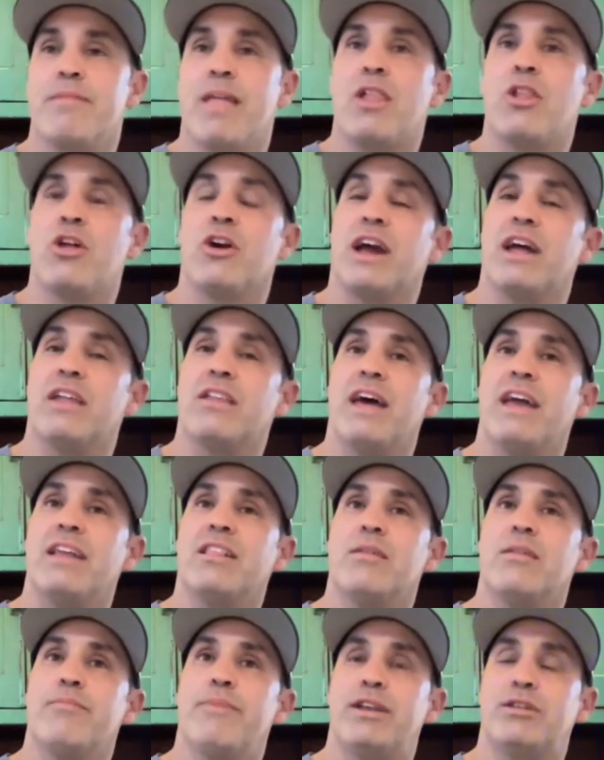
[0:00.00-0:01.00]
look, I
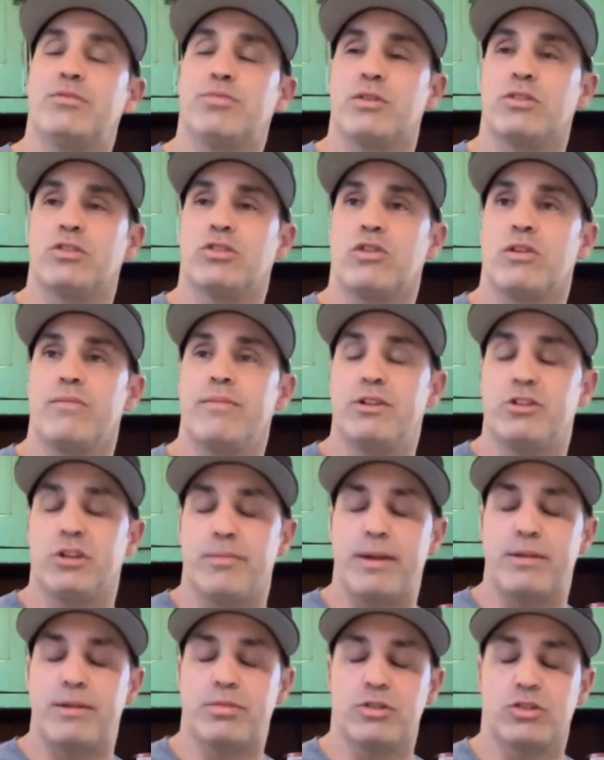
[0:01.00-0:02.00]
like that Major
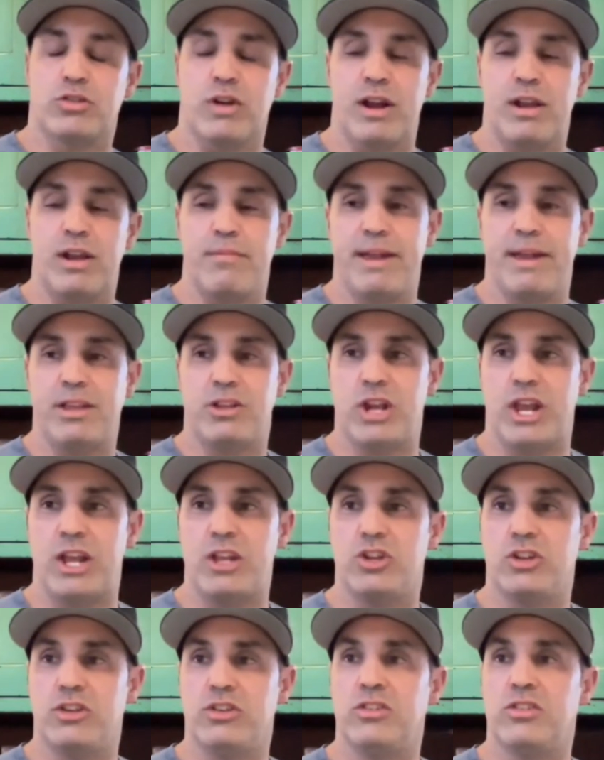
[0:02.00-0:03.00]
League Baseball is trying to make
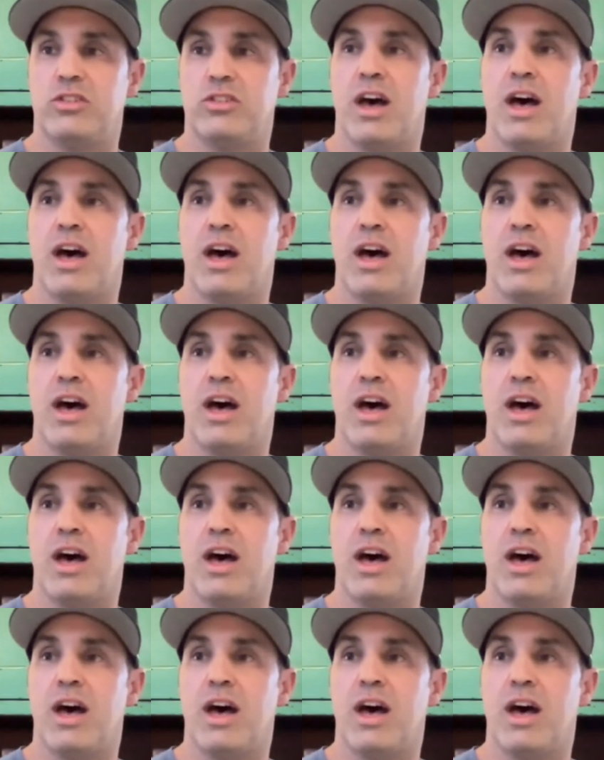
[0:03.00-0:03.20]
changes.